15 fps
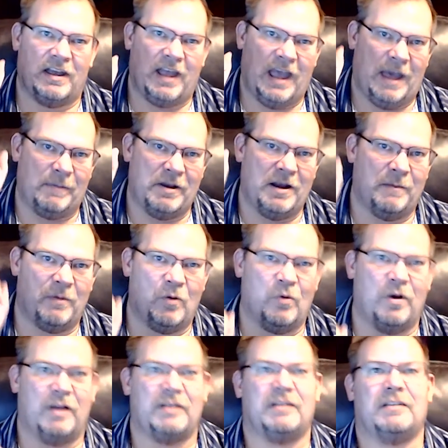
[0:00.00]
Habit number
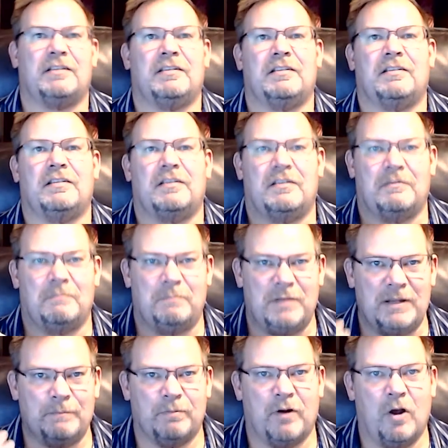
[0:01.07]
1.
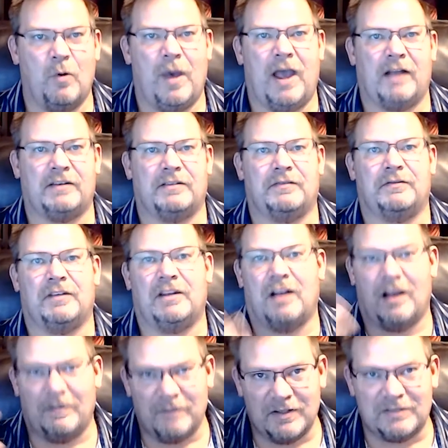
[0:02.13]
Be proactive, and
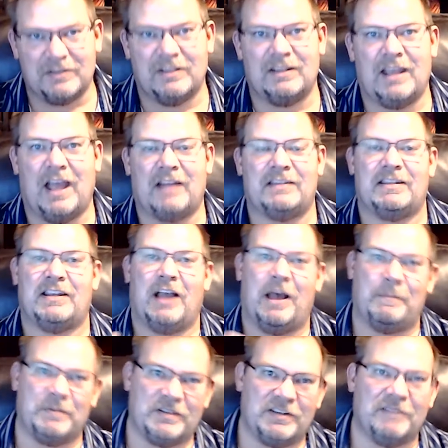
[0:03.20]
obviously that's the
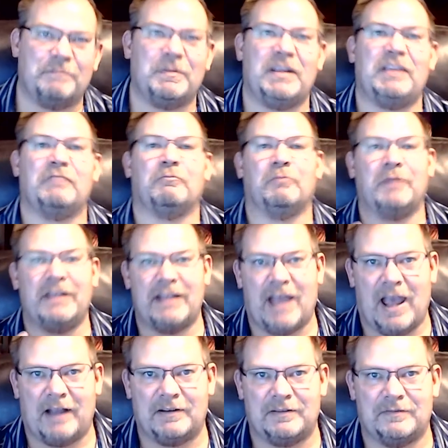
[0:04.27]
opposite of being
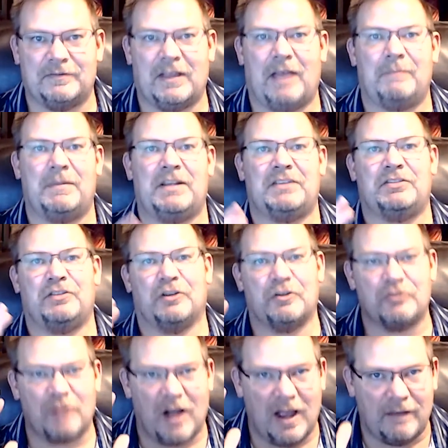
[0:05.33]
reactive. That means you're
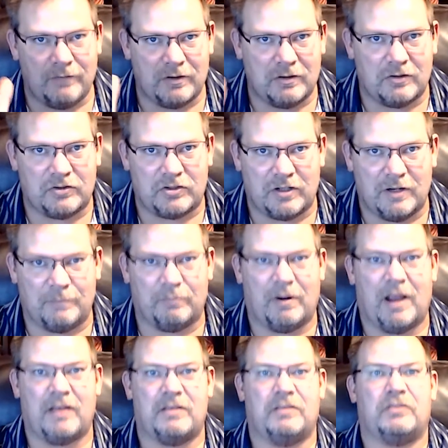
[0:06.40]
driving the ship
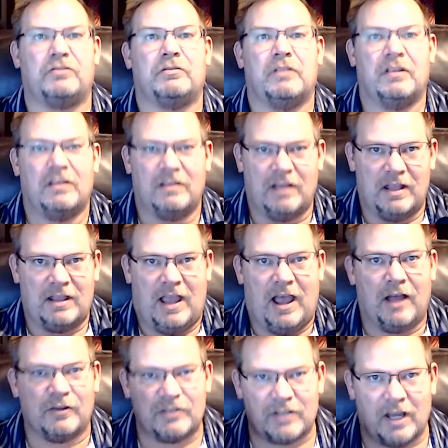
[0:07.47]
rather than the
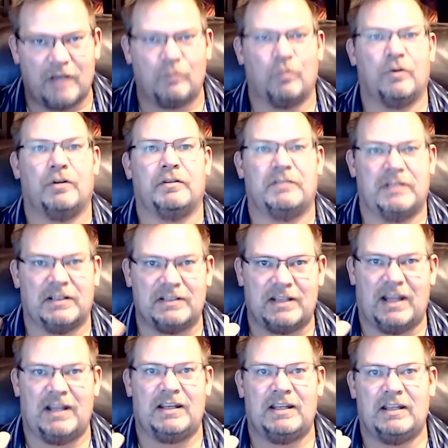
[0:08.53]
outside world
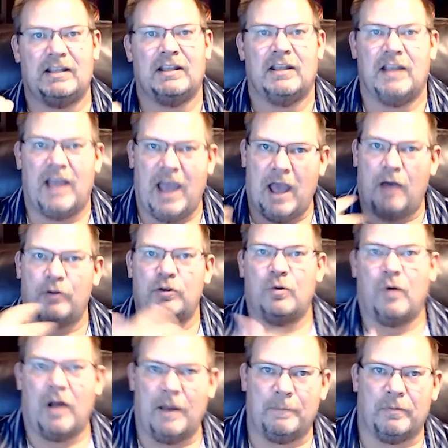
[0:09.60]
dictating how
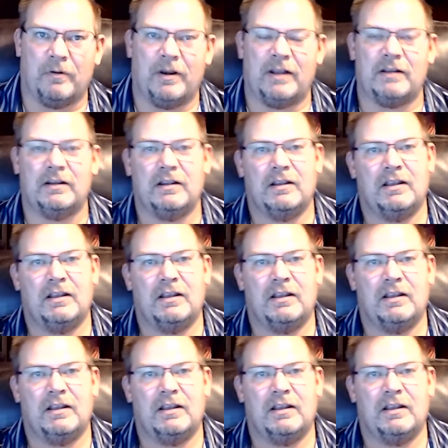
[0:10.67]
you operate.